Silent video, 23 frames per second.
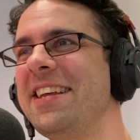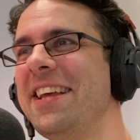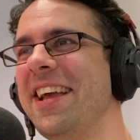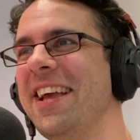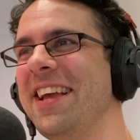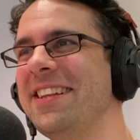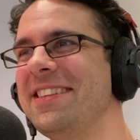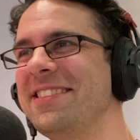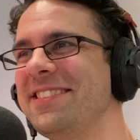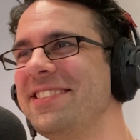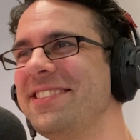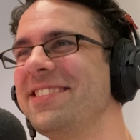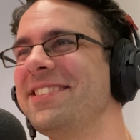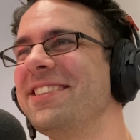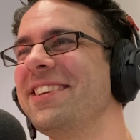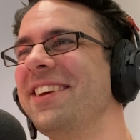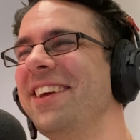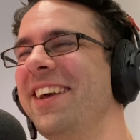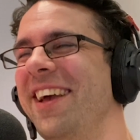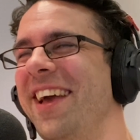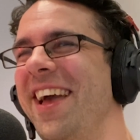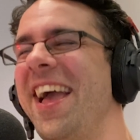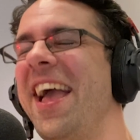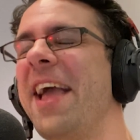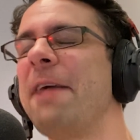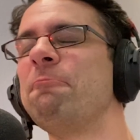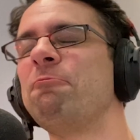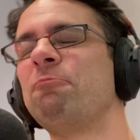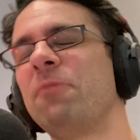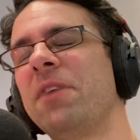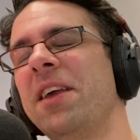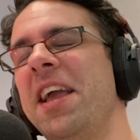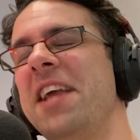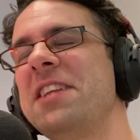it's
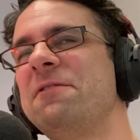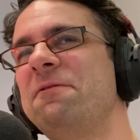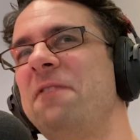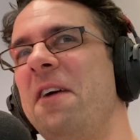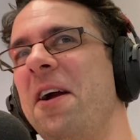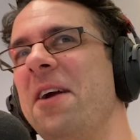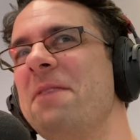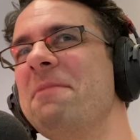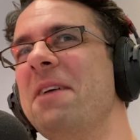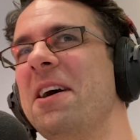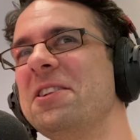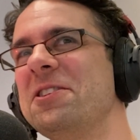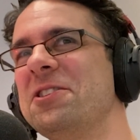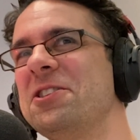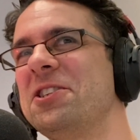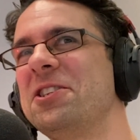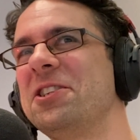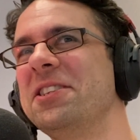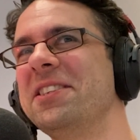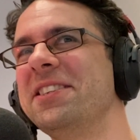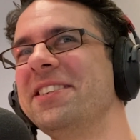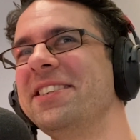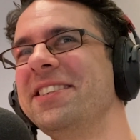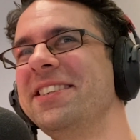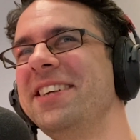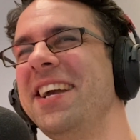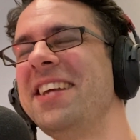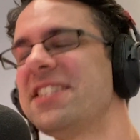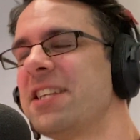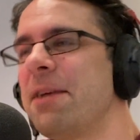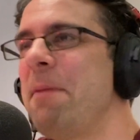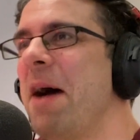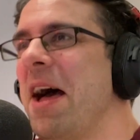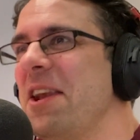very much,
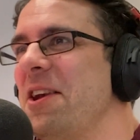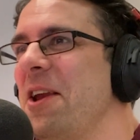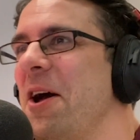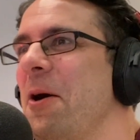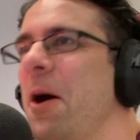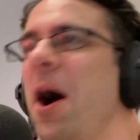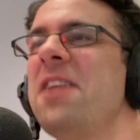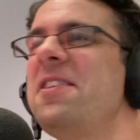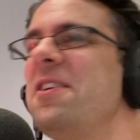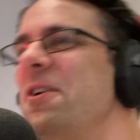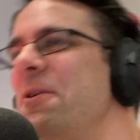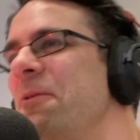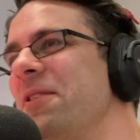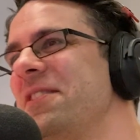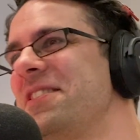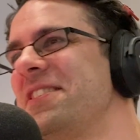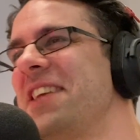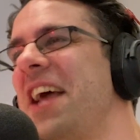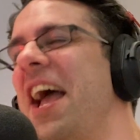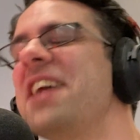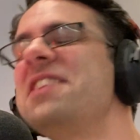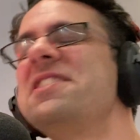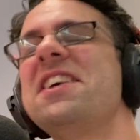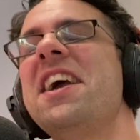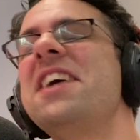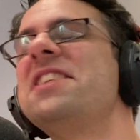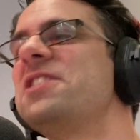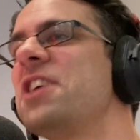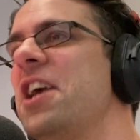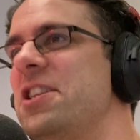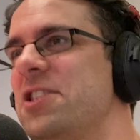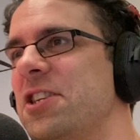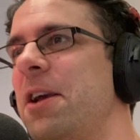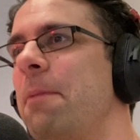it's Commando. I don't know what to say.
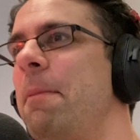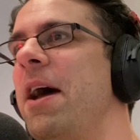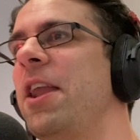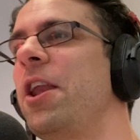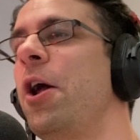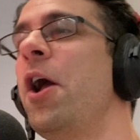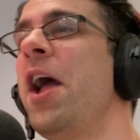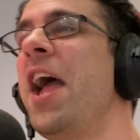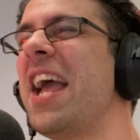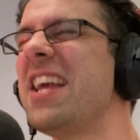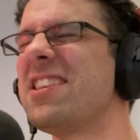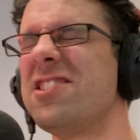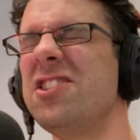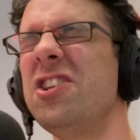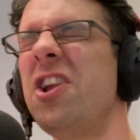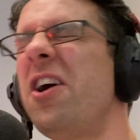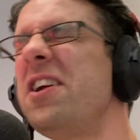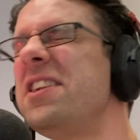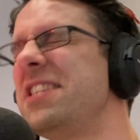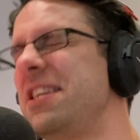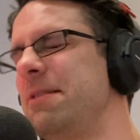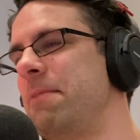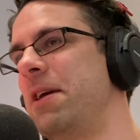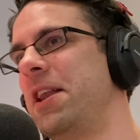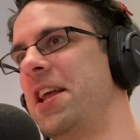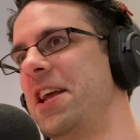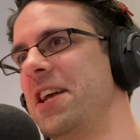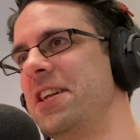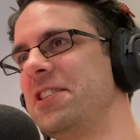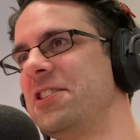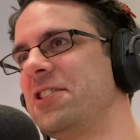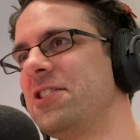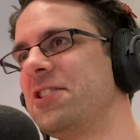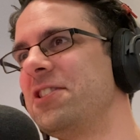It's Commando. It's 90
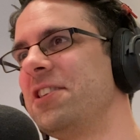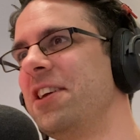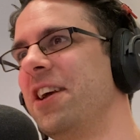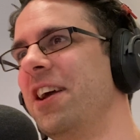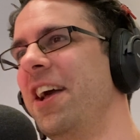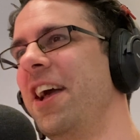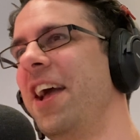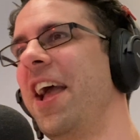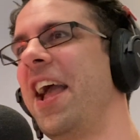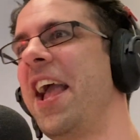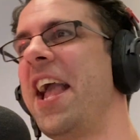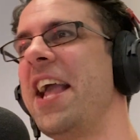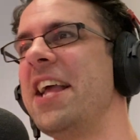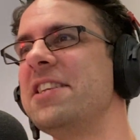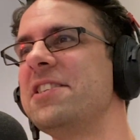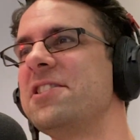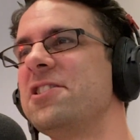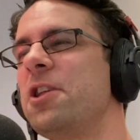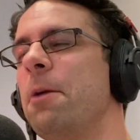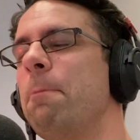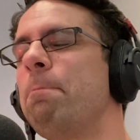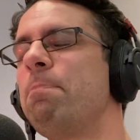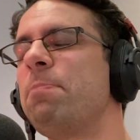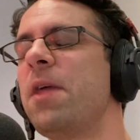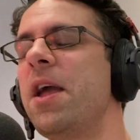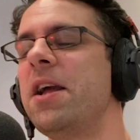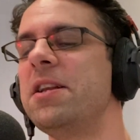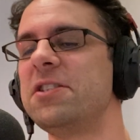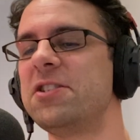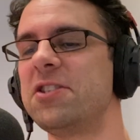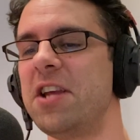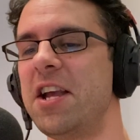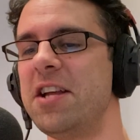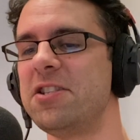minutes. Yeah. It's
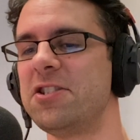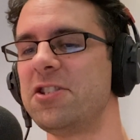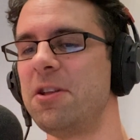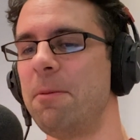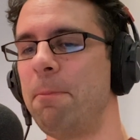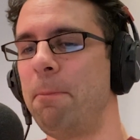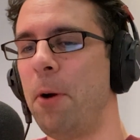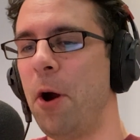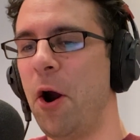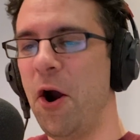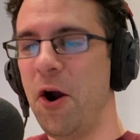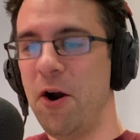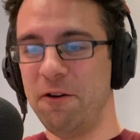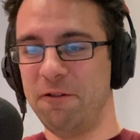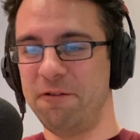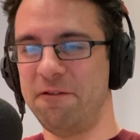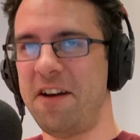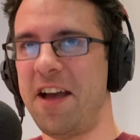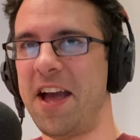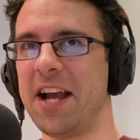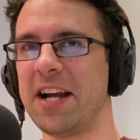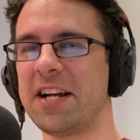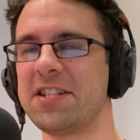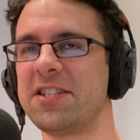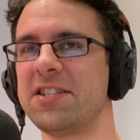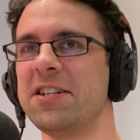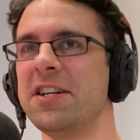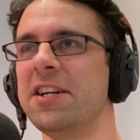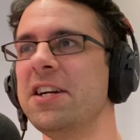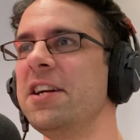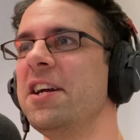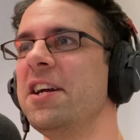the perfect